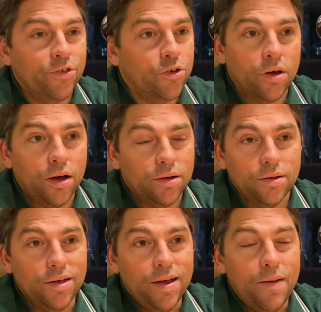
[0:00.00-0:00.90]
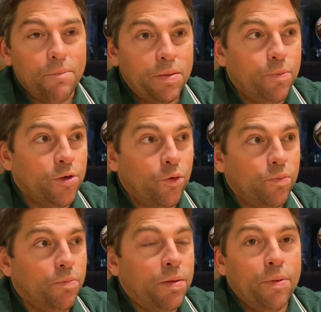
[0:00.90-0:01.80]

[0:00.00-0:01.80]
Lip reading: You can't be